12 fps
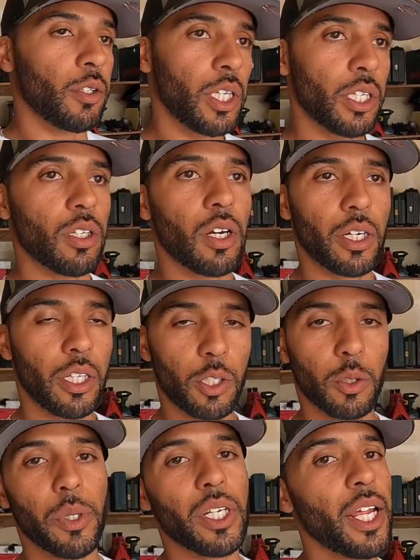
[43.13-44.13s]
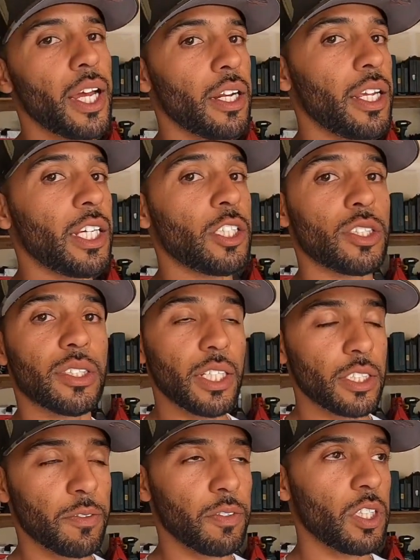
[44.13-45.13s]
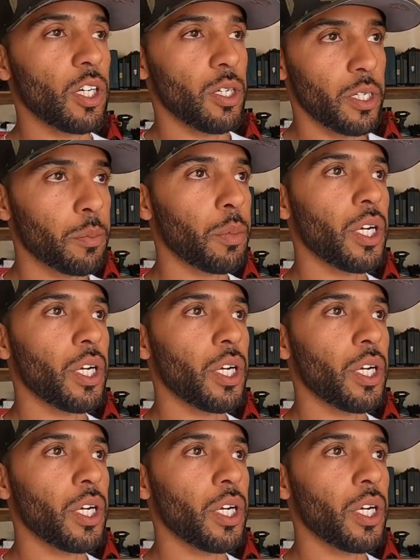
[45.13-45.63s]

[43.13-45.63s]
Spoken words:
getting on a little bit, not excessively hard,